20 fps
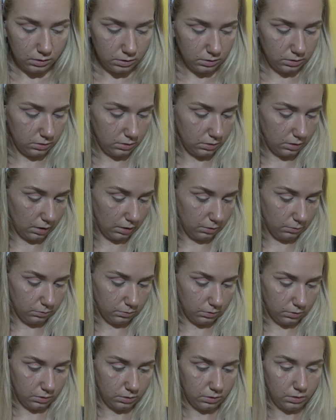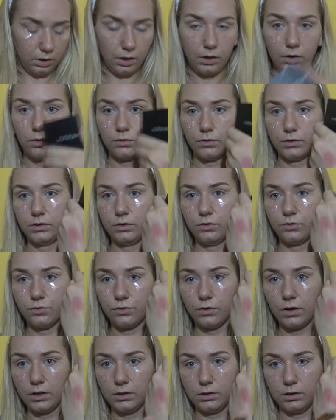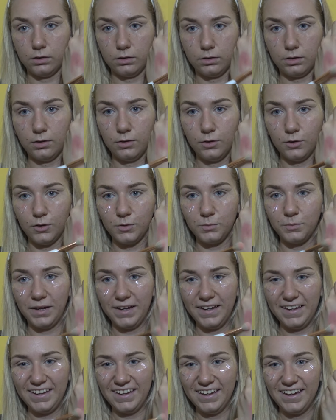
Now, I already tried it on my